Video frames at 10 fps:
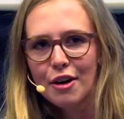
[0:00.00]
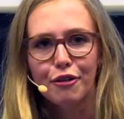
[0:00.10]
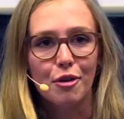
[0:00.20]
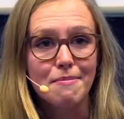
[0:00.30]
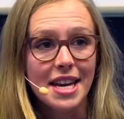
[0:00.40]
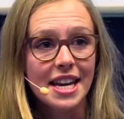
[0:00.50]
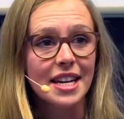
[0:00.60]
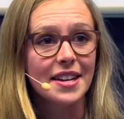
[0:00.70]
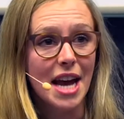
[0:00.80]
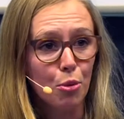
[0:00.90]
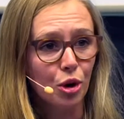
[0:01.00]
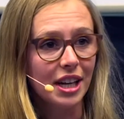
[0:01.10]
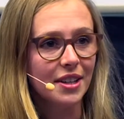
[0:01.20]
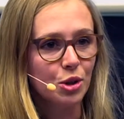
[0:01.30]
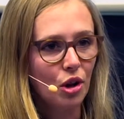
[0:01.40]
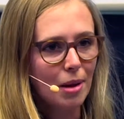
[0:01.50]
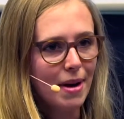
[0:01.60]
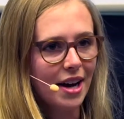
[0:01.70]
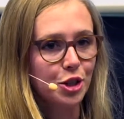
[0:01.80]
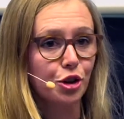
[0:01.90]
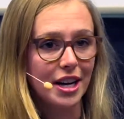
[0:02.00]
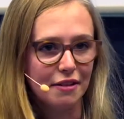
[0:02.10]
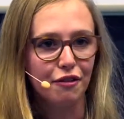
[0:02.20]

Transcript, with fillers: for me, networking is all about creating